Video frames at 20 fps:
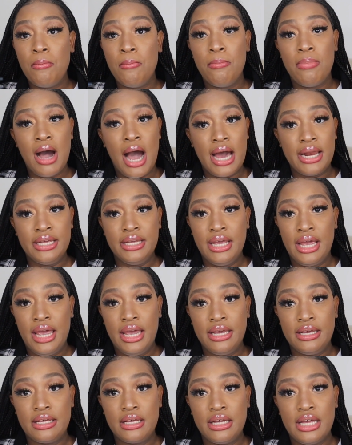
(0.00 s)
body
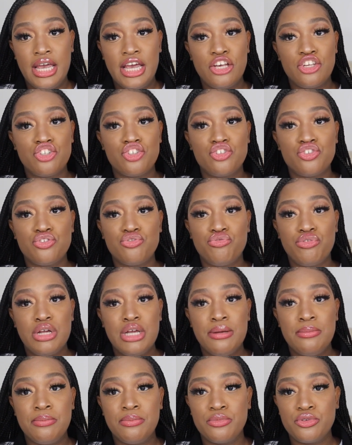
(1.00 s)
ache,
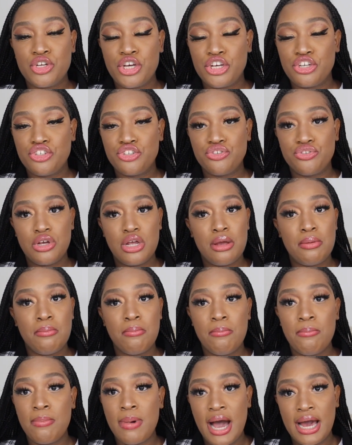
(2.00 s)
extreme
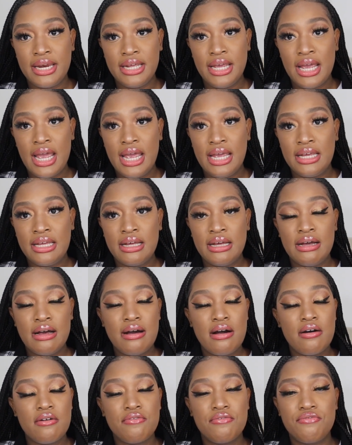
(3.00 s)
body ache,
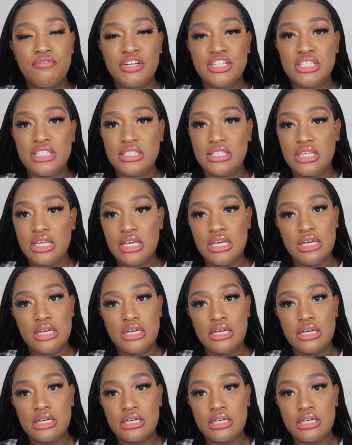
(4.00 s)
fatigue,